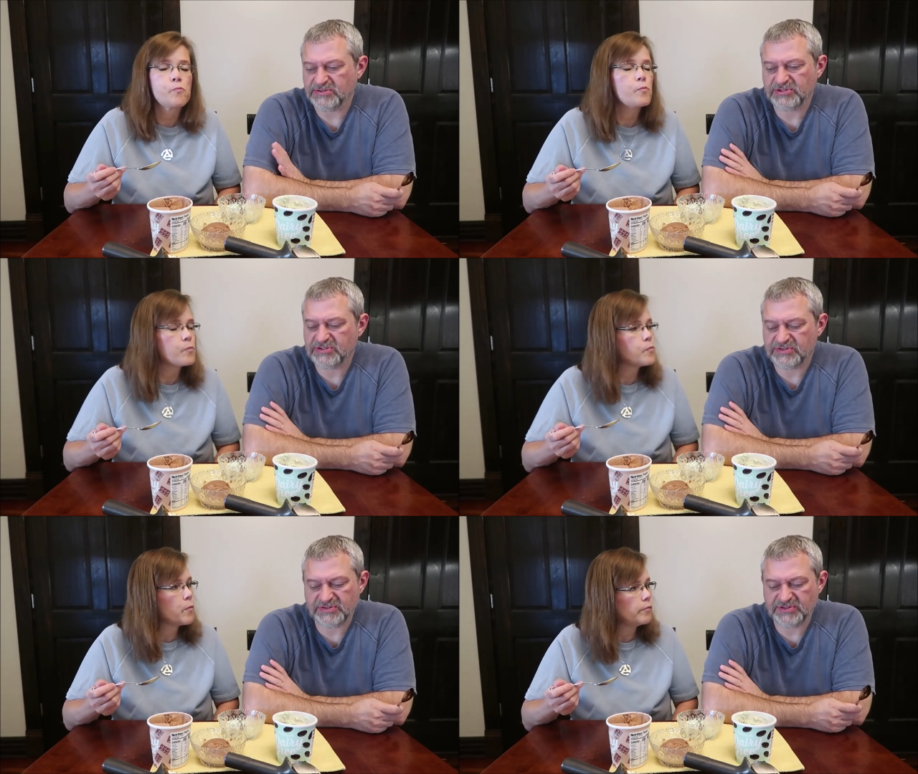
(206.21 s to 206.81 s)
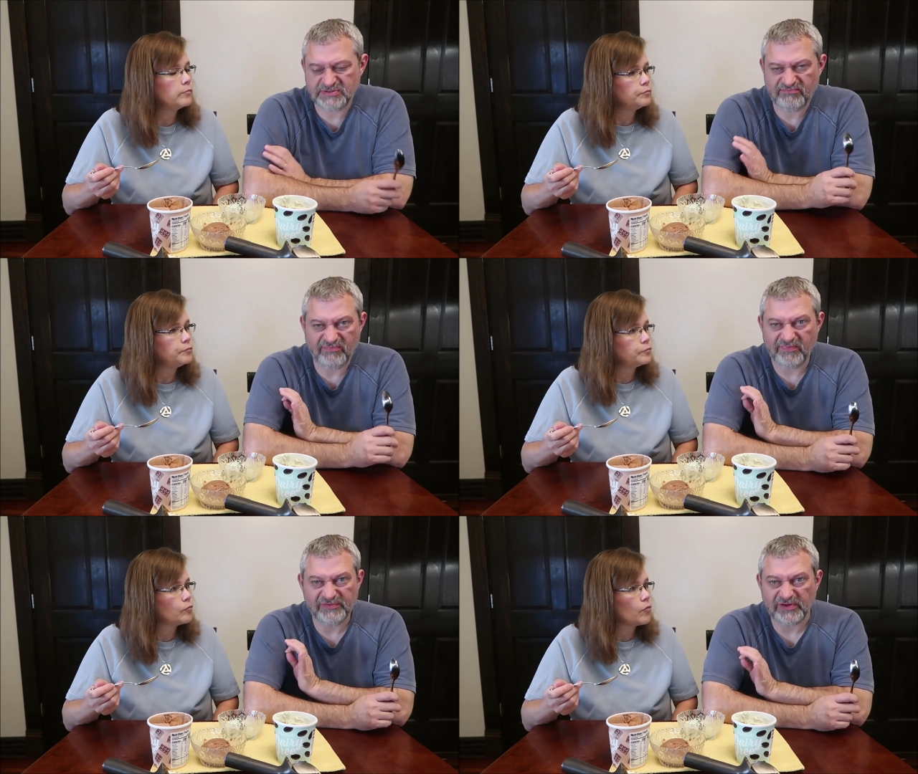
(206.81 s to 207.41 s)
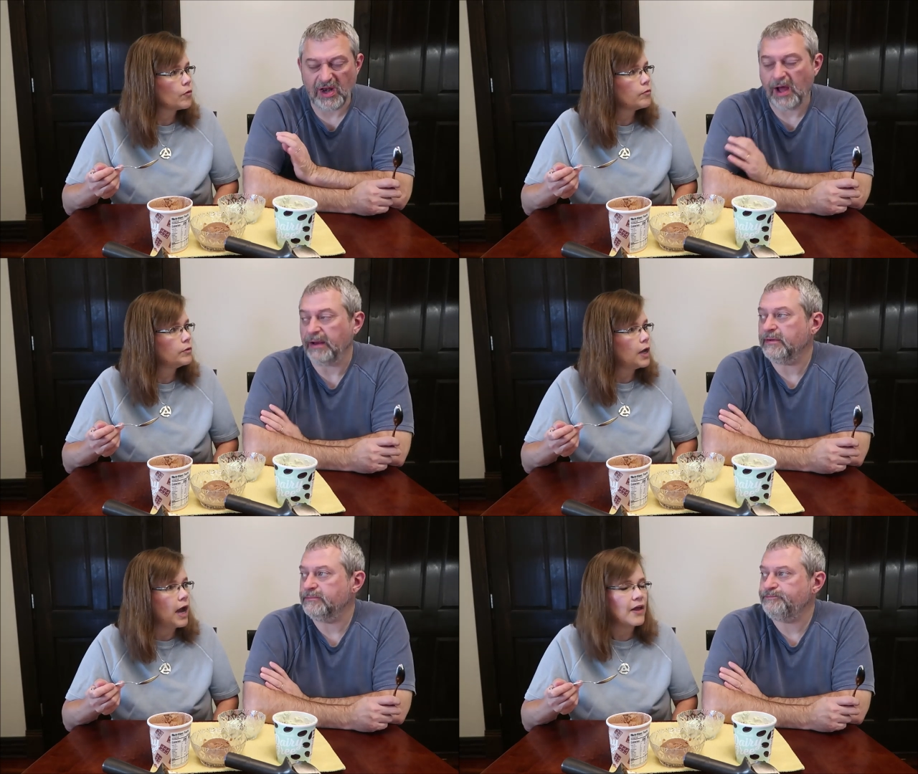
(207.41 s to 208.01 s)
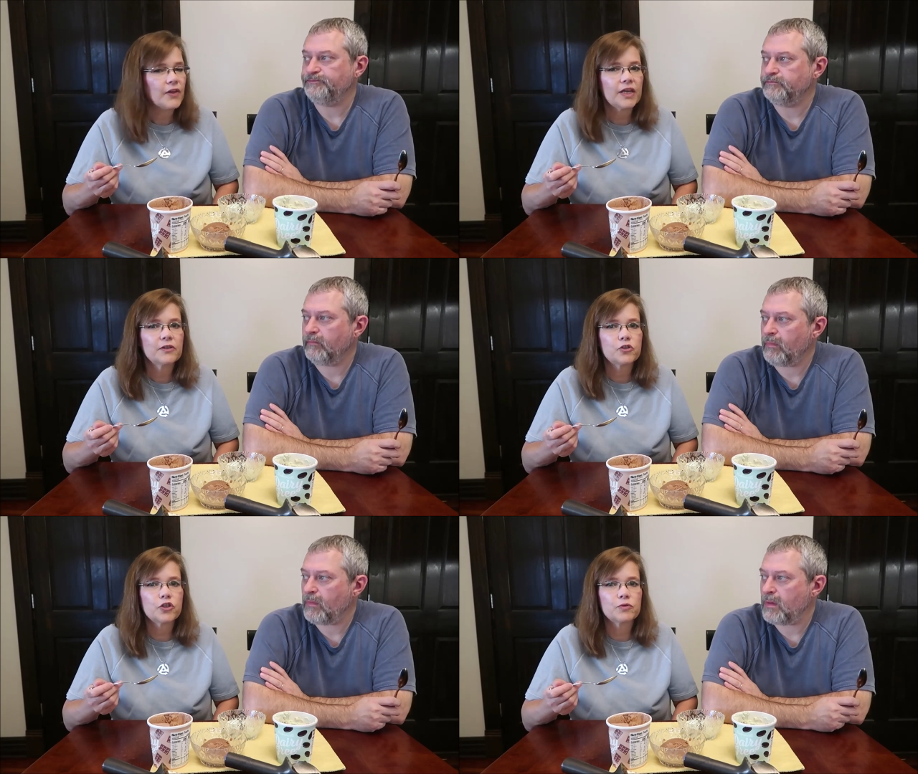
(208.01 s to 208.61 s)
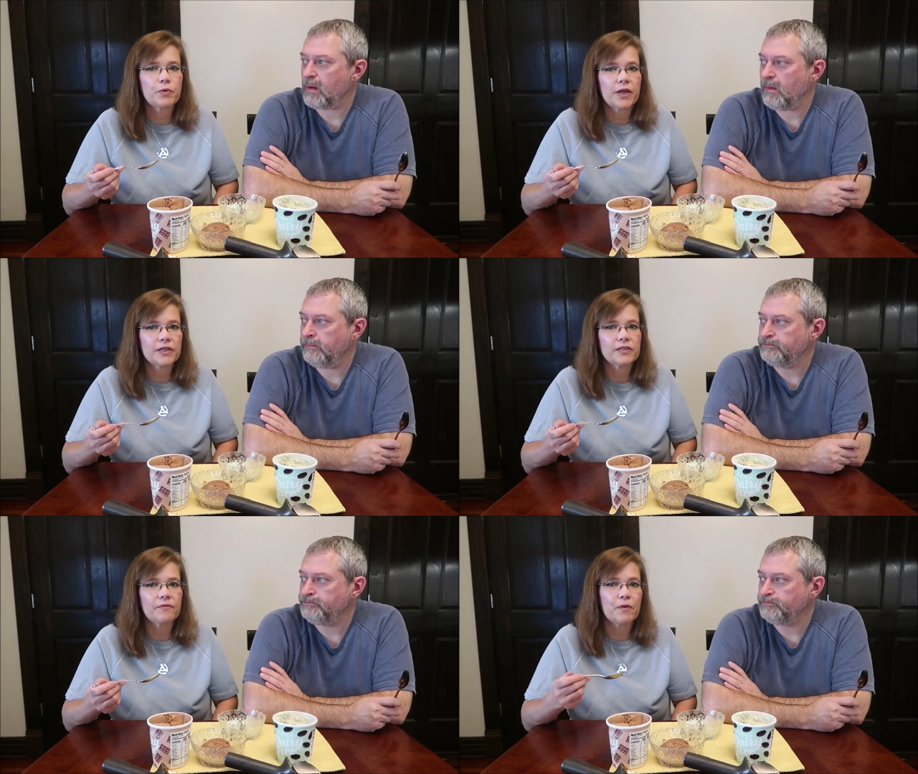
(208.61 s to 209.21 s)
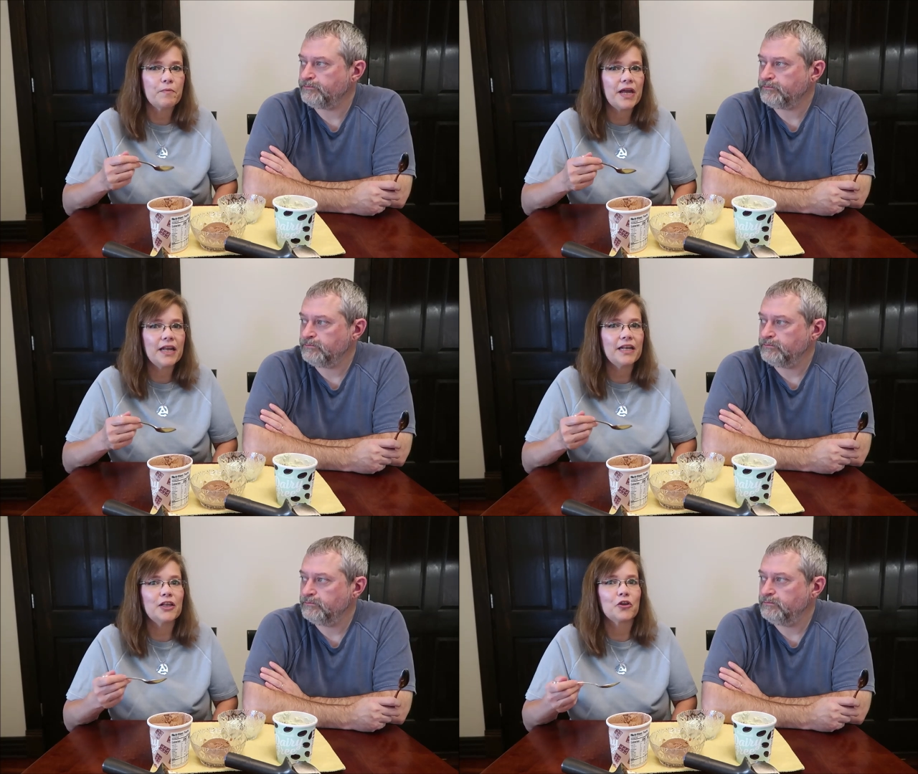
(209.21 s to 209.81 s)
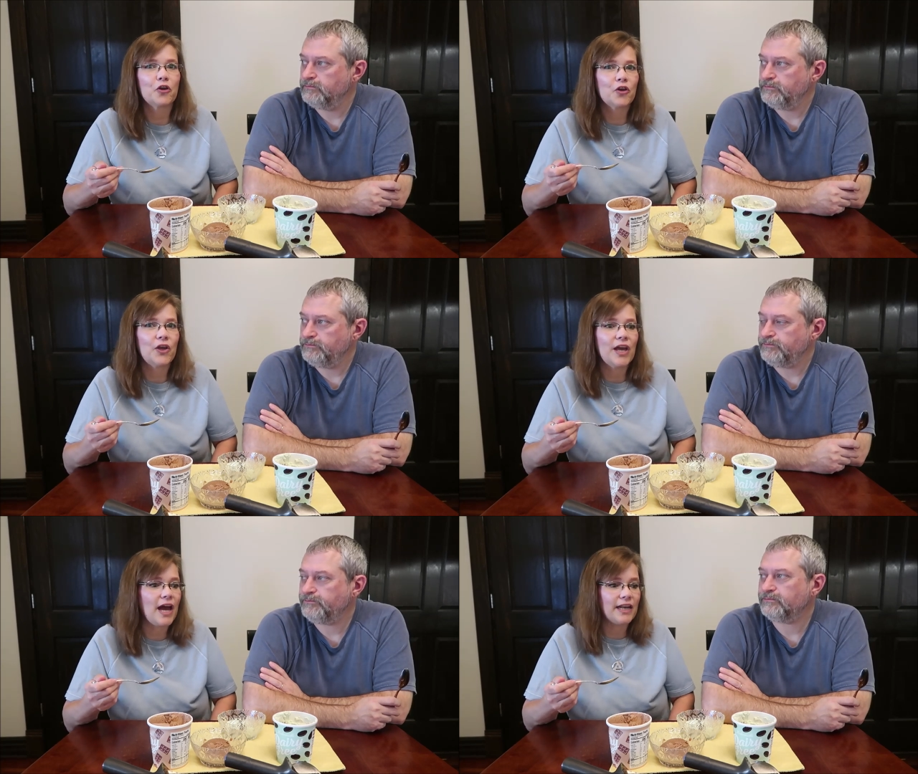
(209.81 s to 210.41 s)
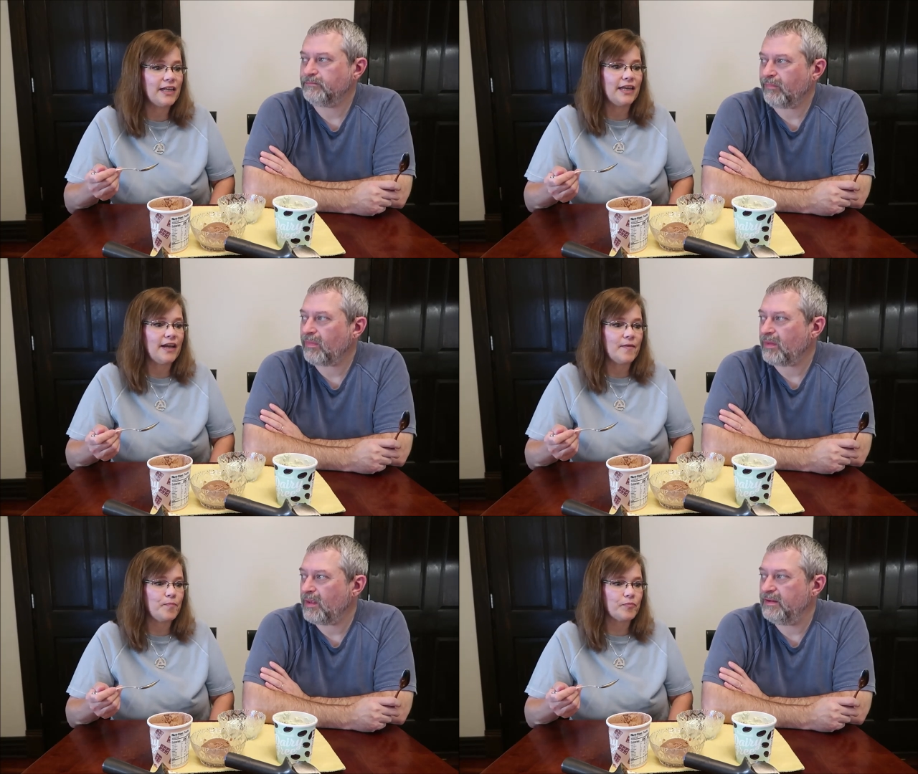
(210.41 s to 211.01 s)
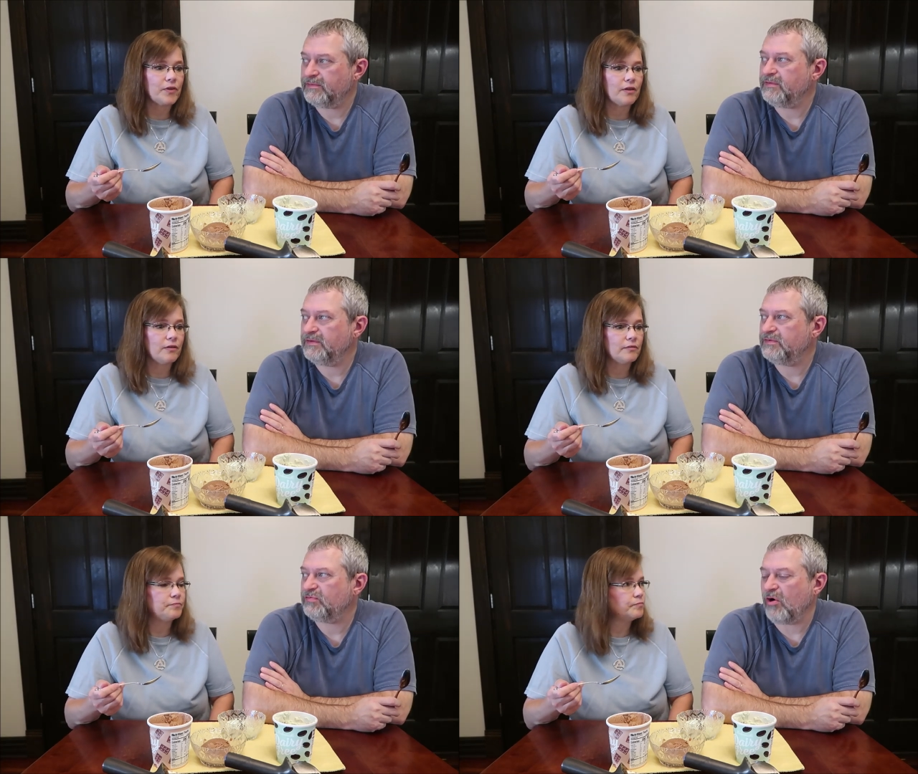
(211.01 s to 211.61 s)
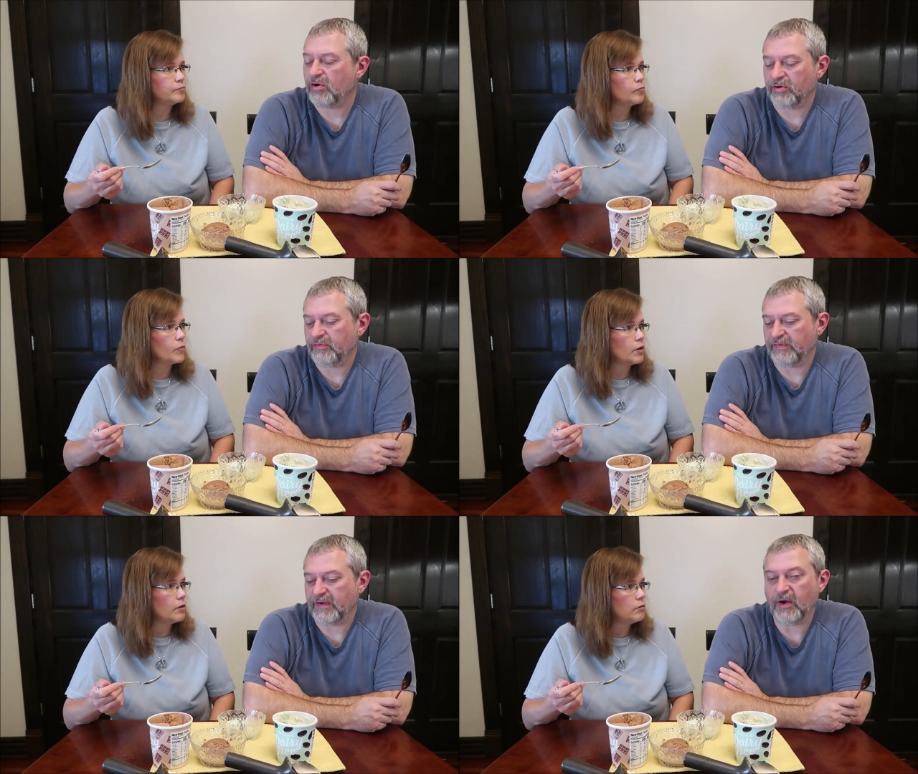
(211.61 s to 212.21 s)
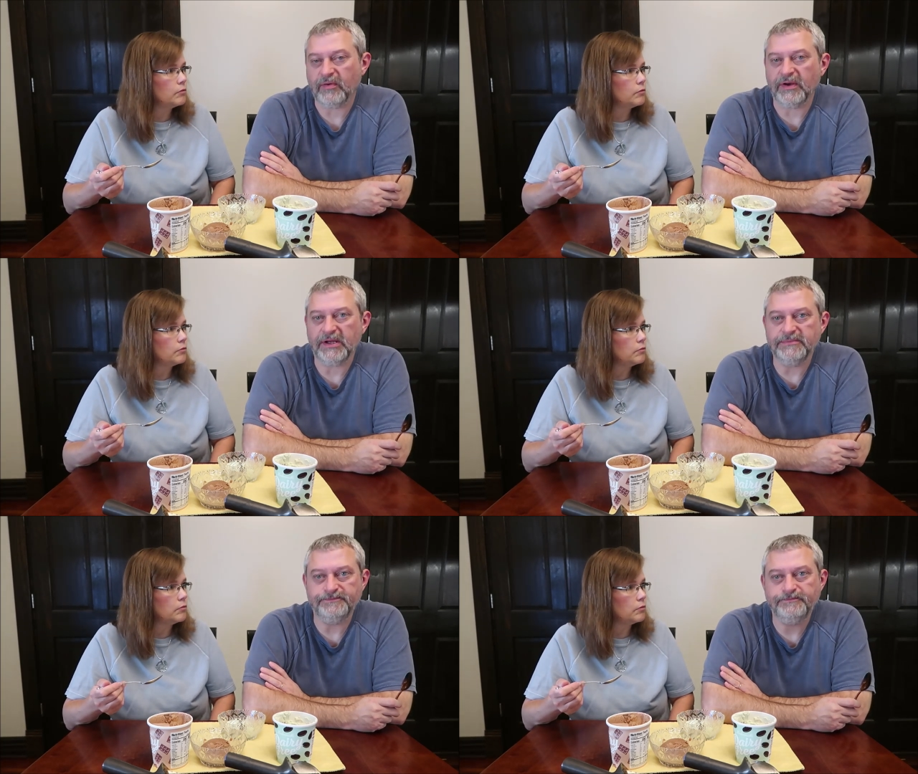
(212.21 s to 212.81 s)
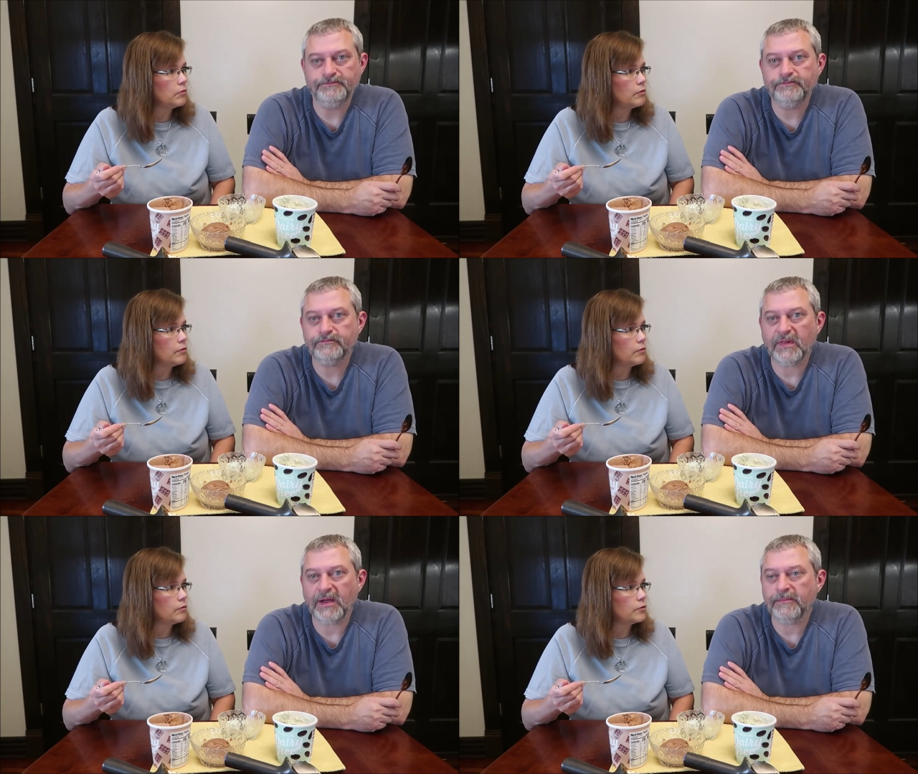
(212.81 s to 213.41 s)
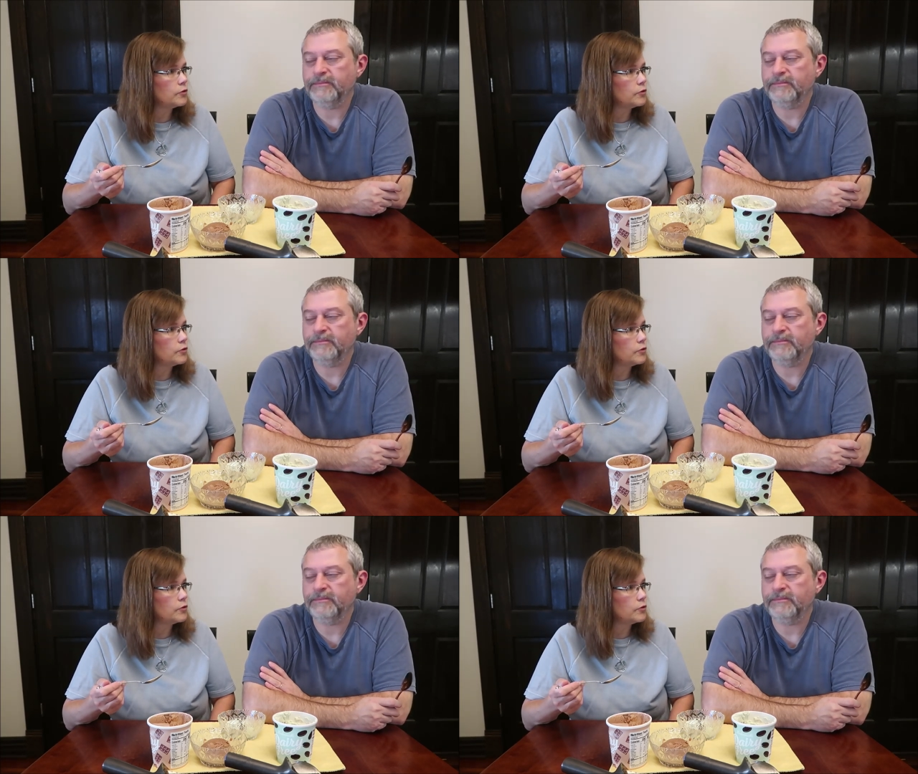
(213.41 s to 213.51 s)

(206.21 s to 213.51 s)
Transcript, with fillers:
Speaker 1: It's just just slight.
Speaker 2: I think it's just because of the mint and the cookie. I didn't get.
Speaker 1: It's it's stronger than the coconut. Yeah.